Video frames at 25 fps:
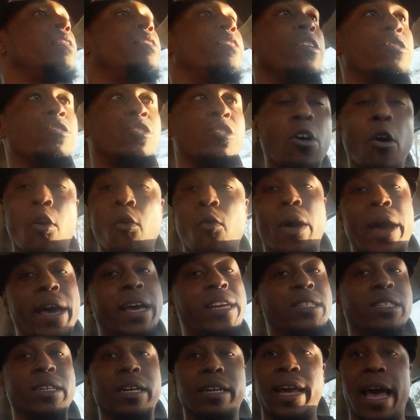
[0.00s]
There's no
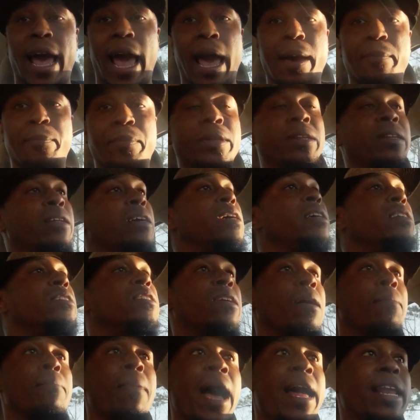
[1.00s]
way it's gonna happen.
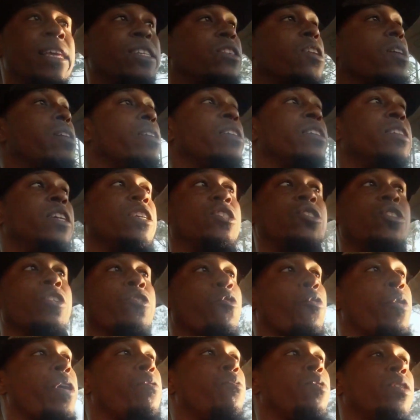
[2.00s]
Somebody's gonna
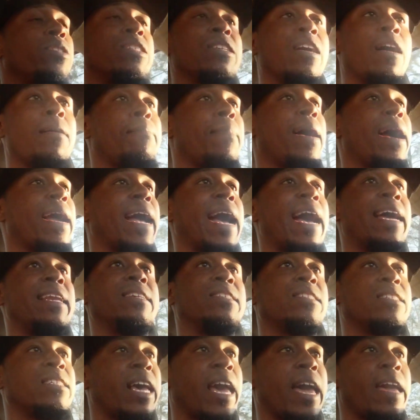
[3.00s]
disagree with something I got
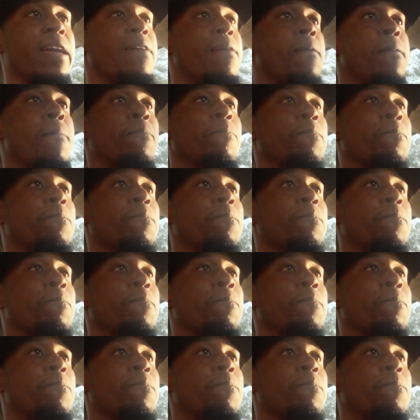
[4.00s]
to say.